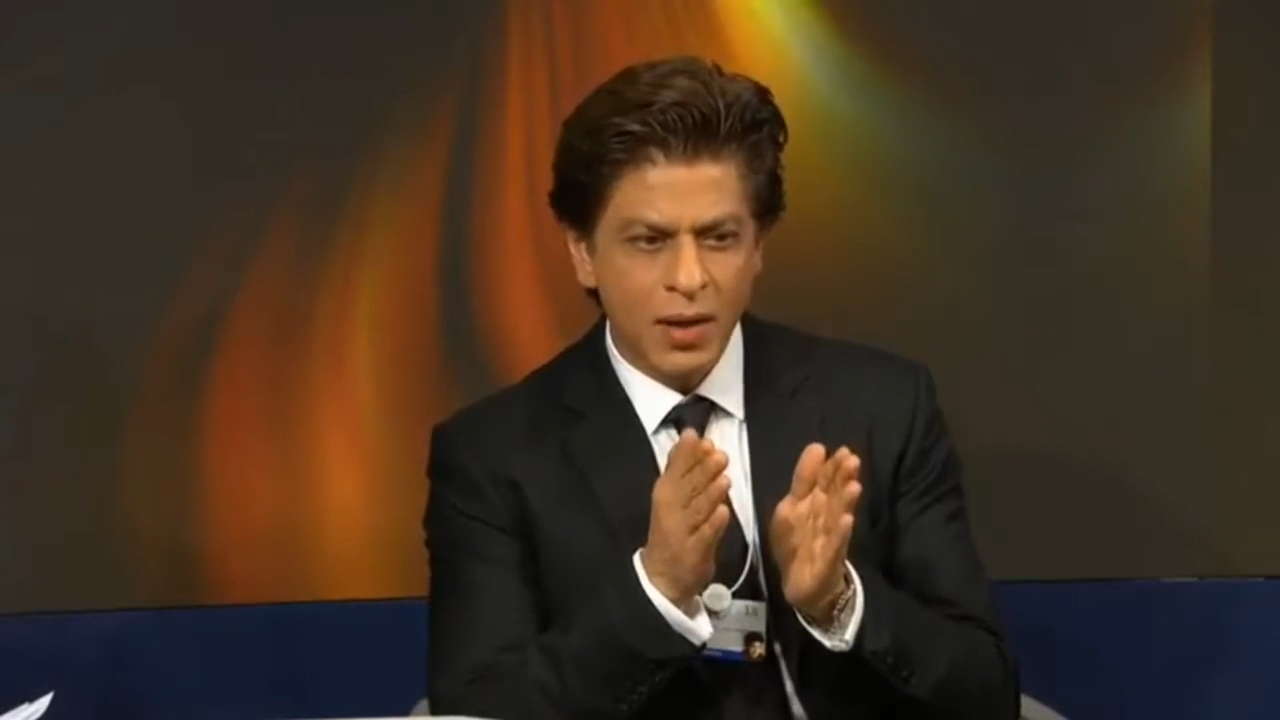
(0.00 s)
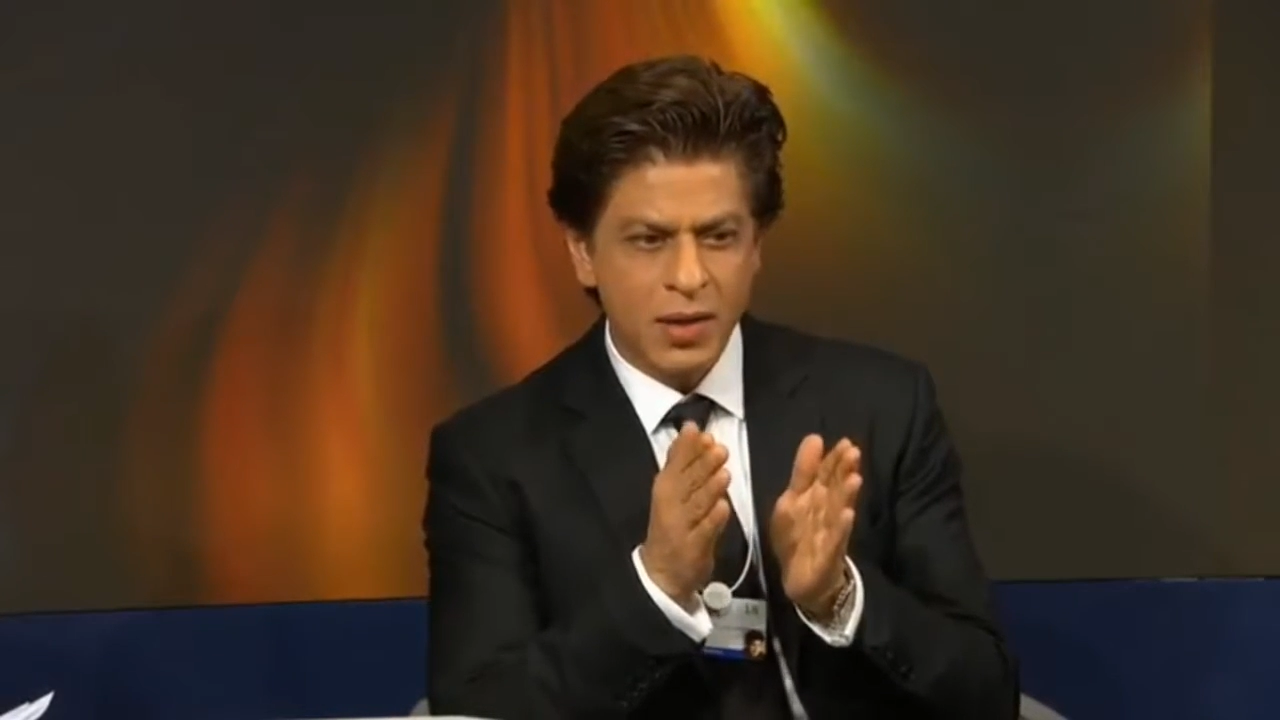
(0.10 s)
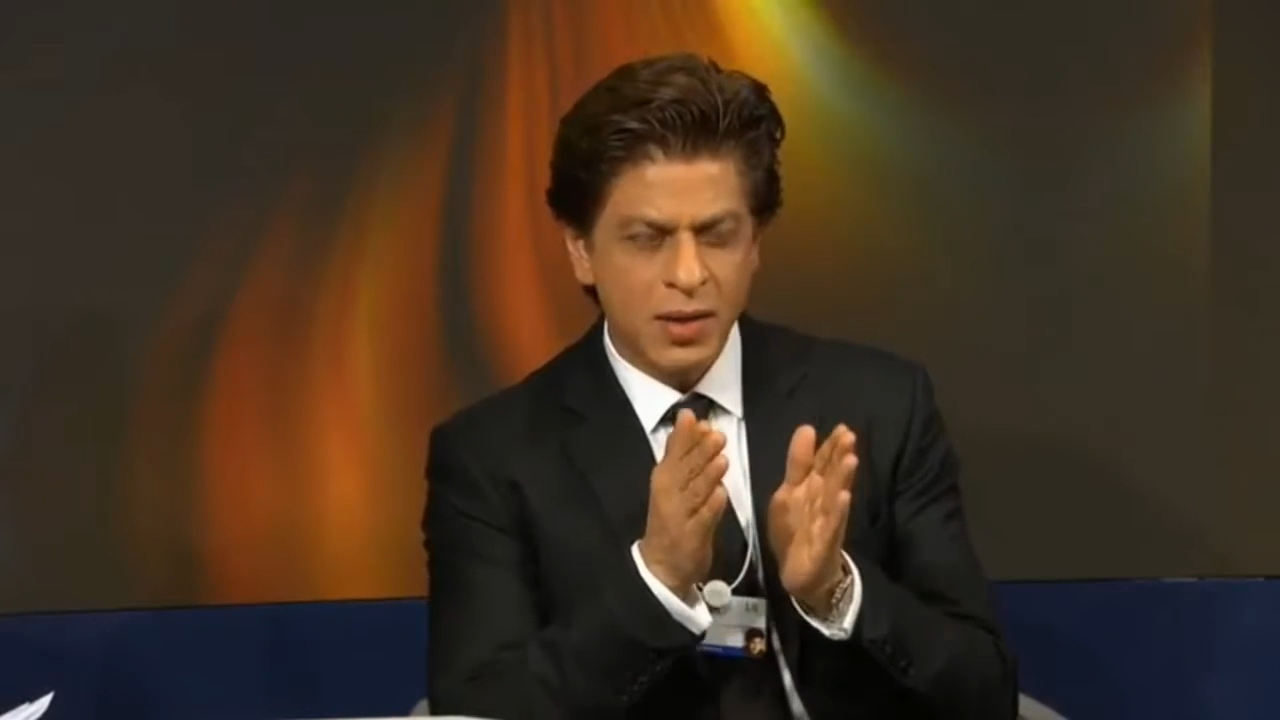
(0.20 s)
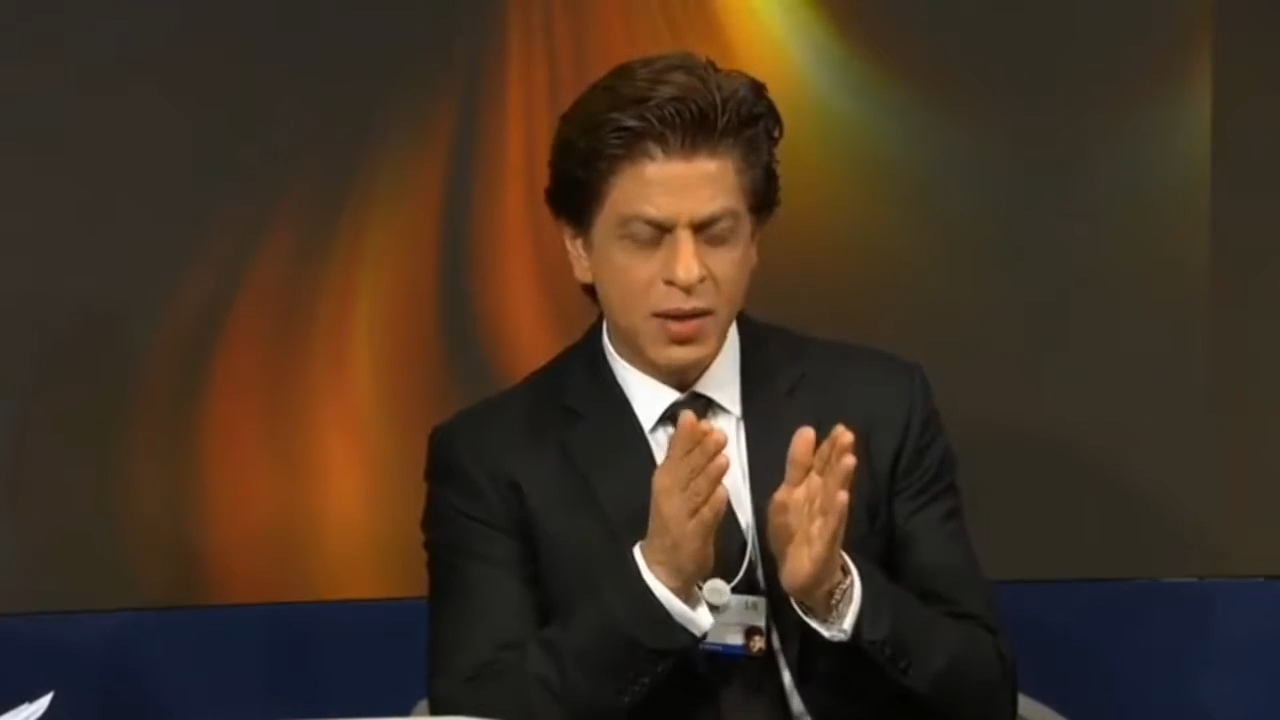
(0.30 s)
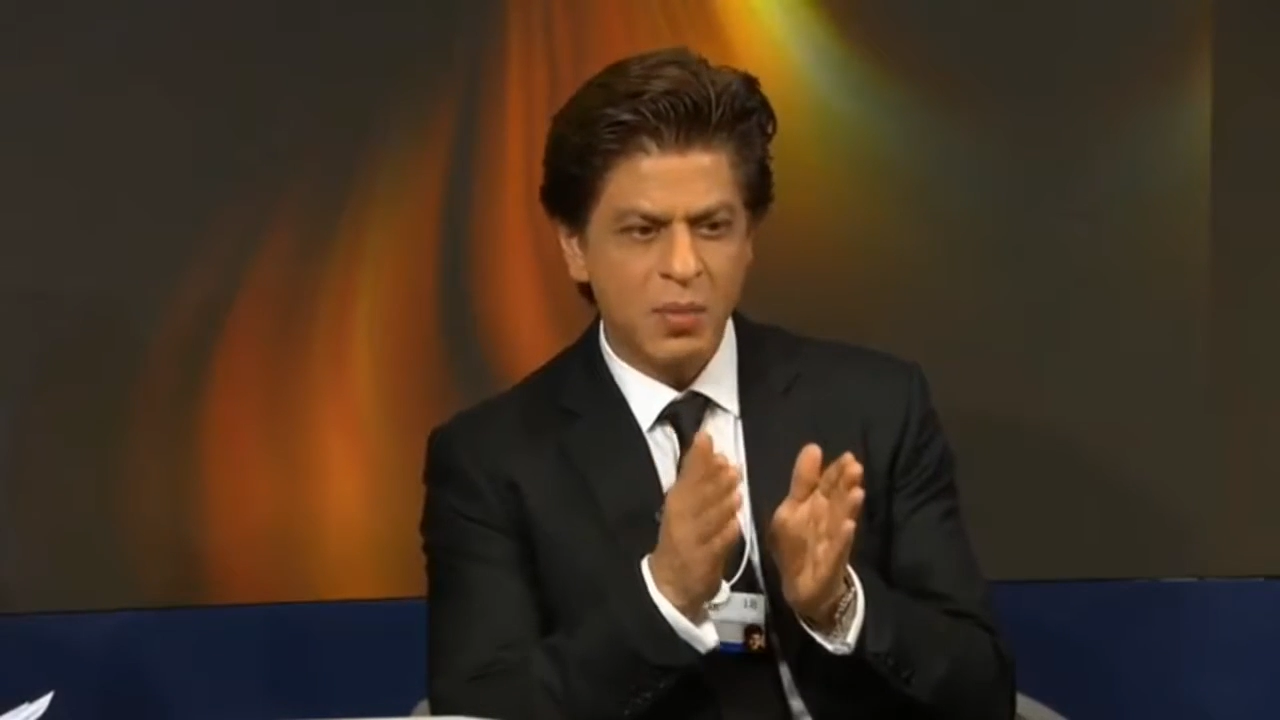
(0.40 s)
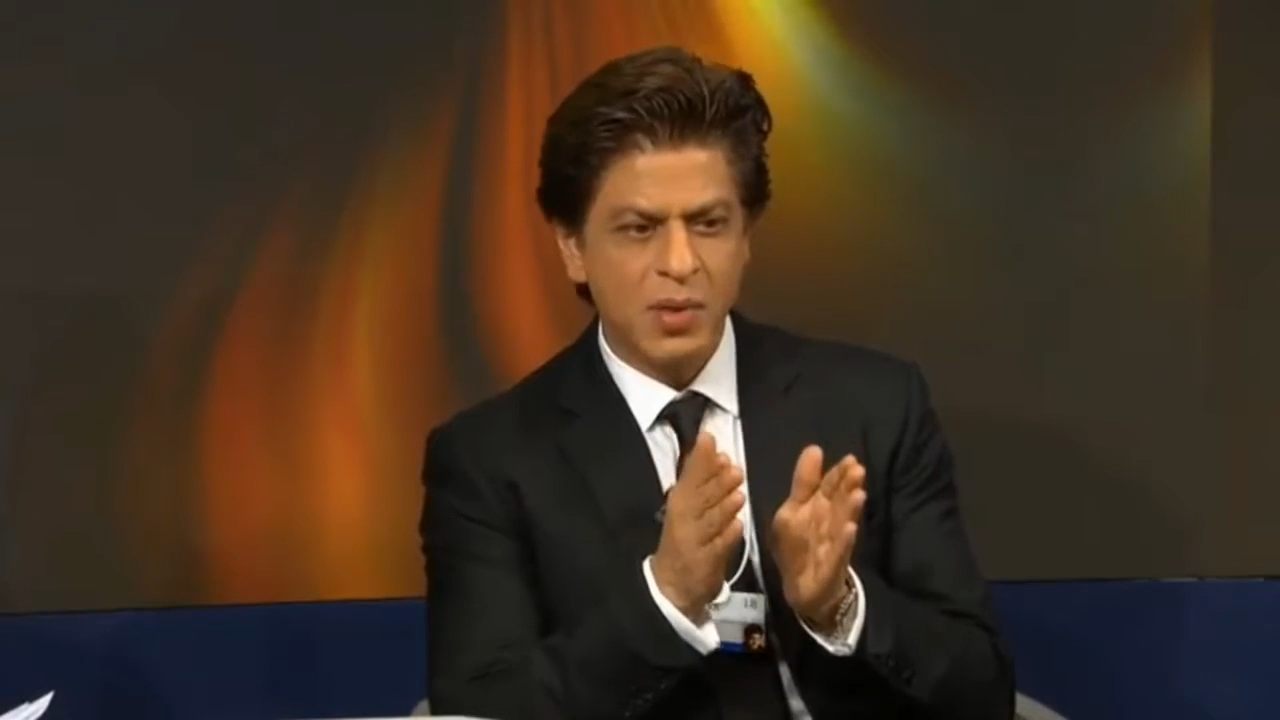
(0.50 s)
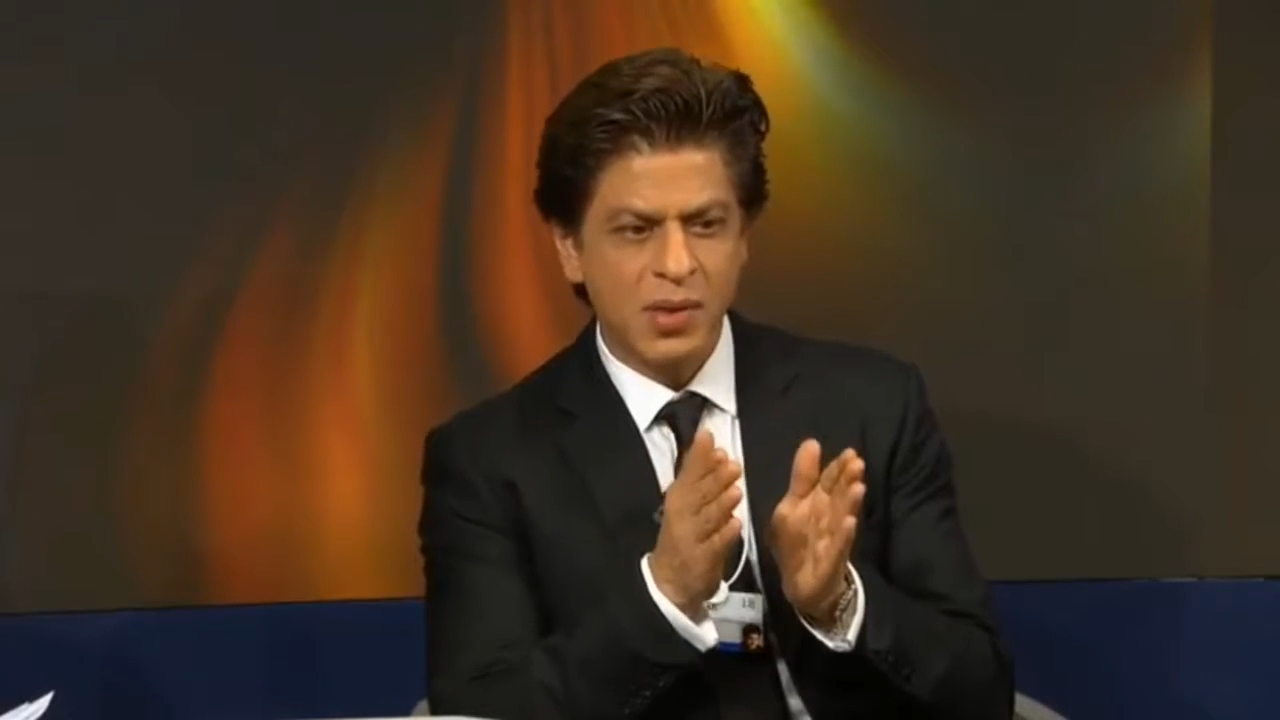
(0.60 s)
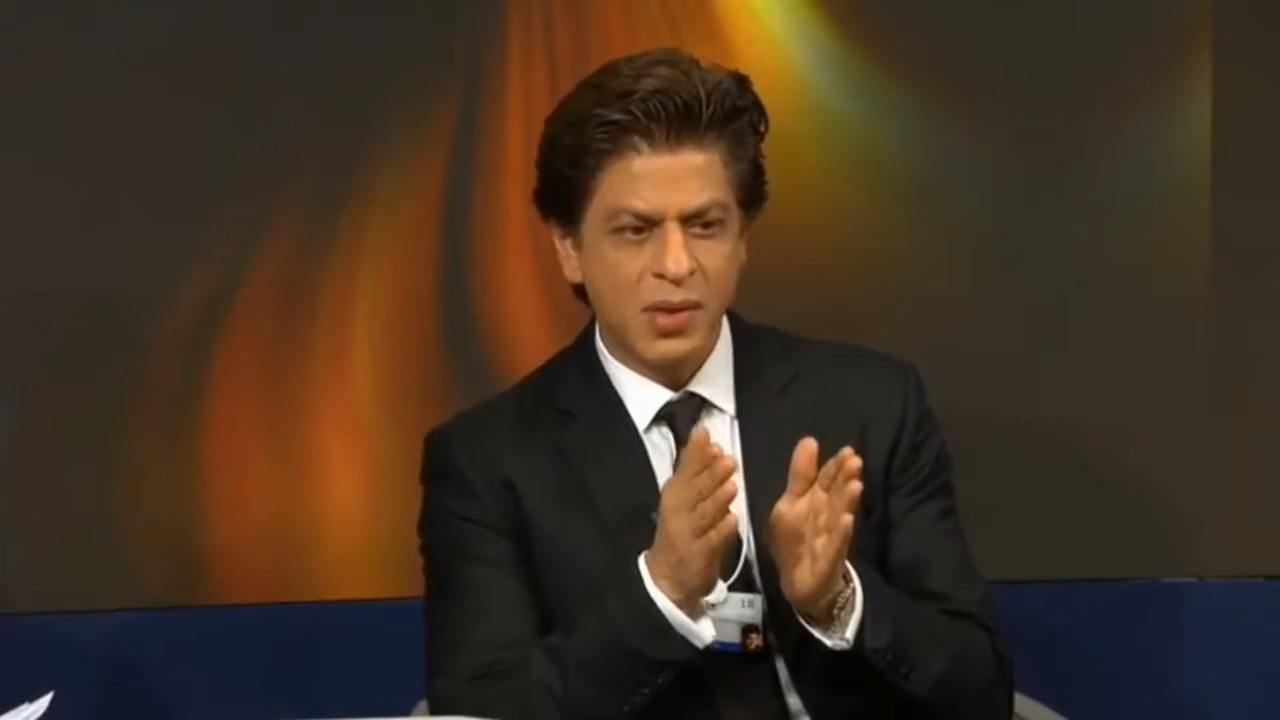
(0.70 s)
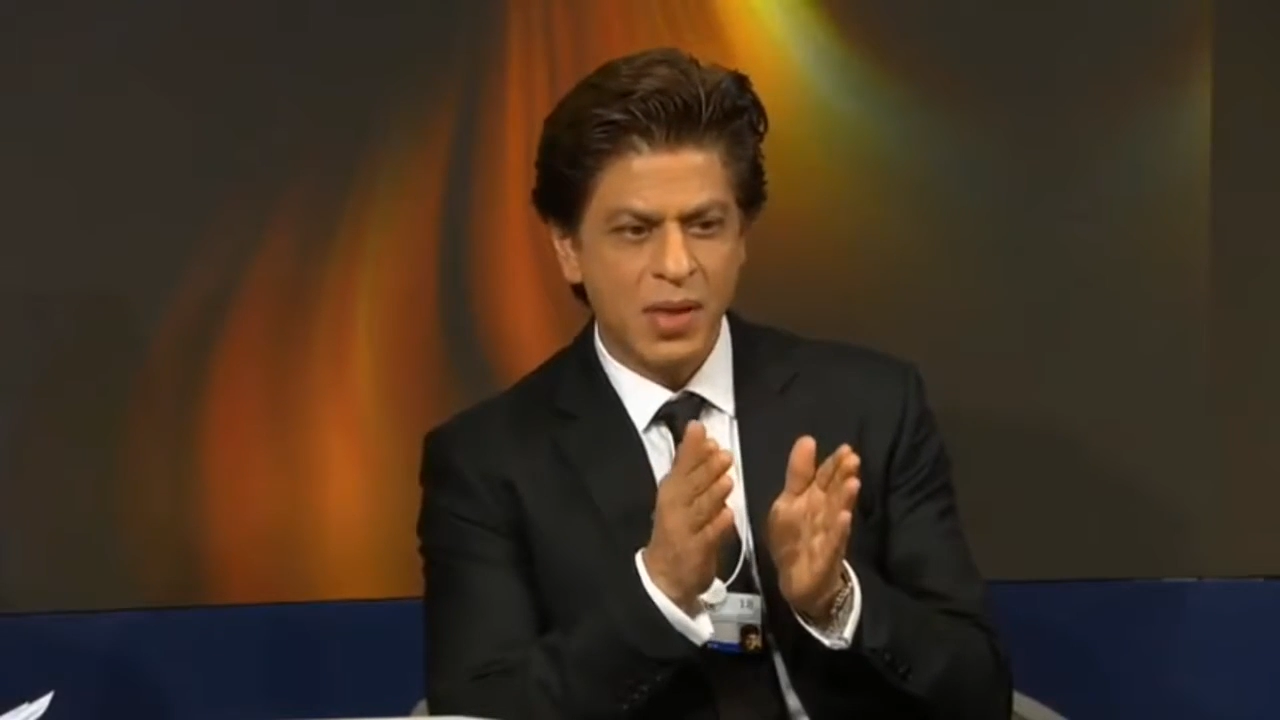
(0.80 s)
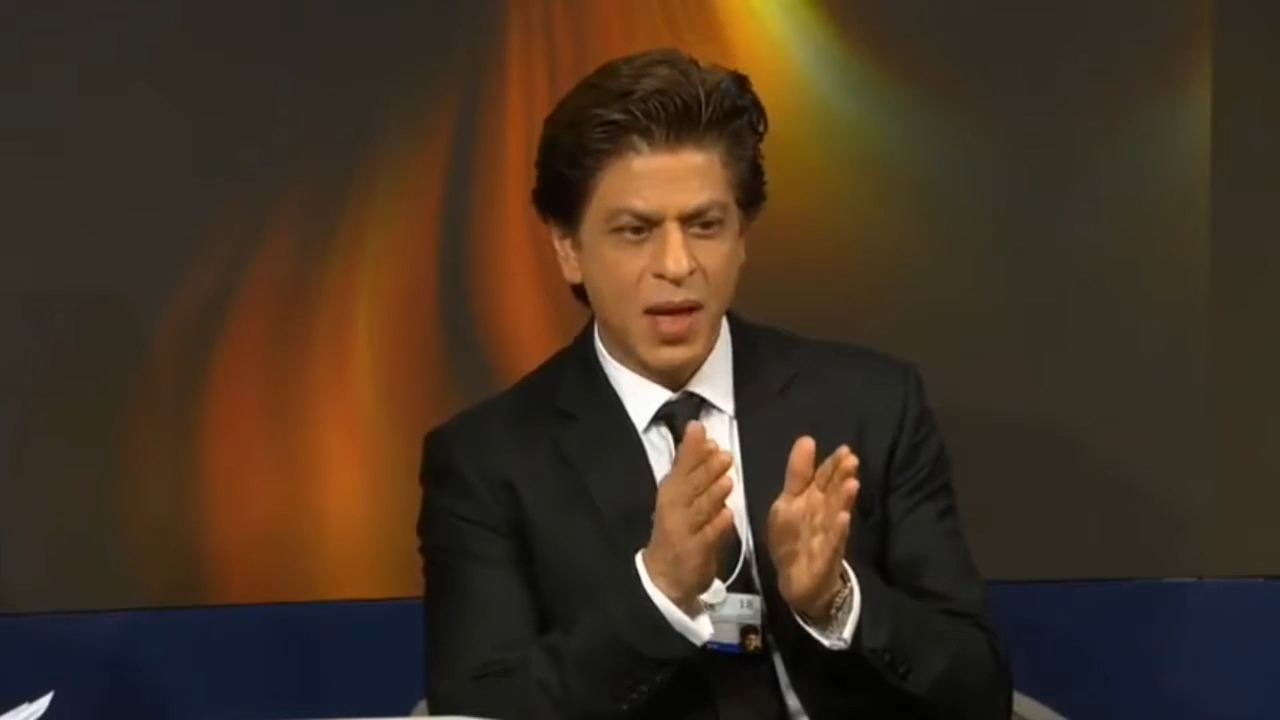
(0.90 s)
is a
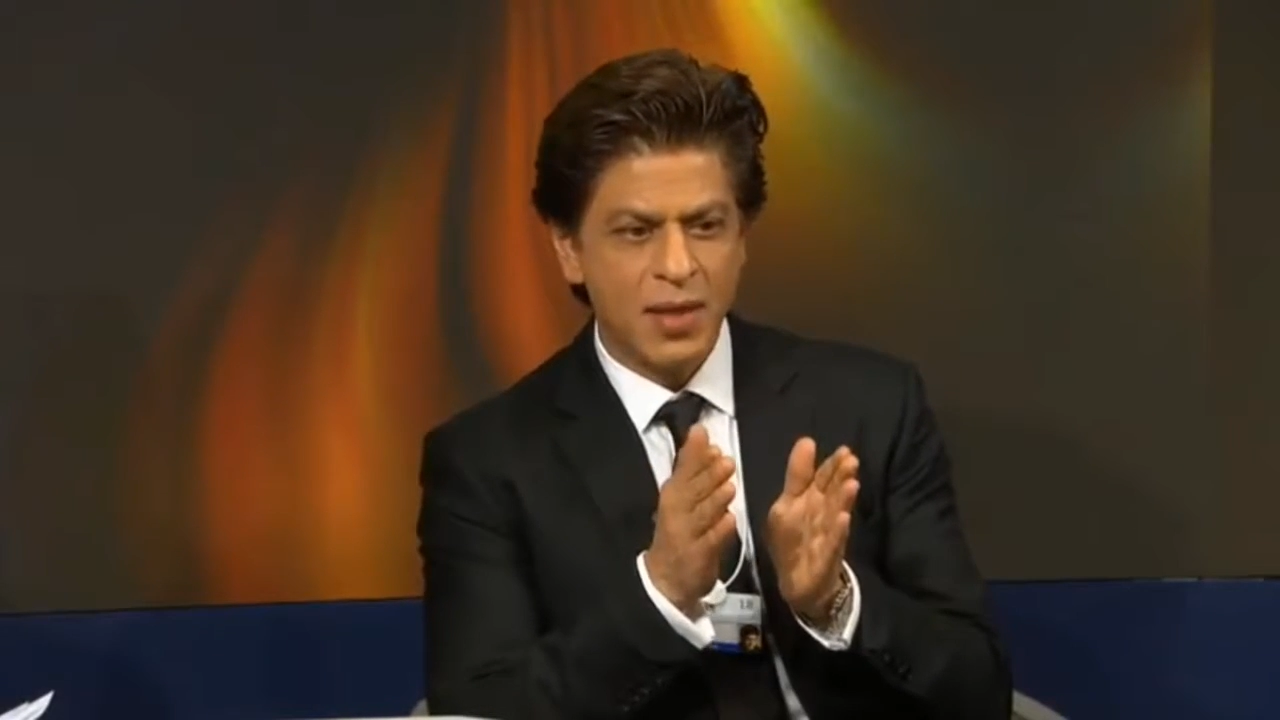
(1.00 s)
number that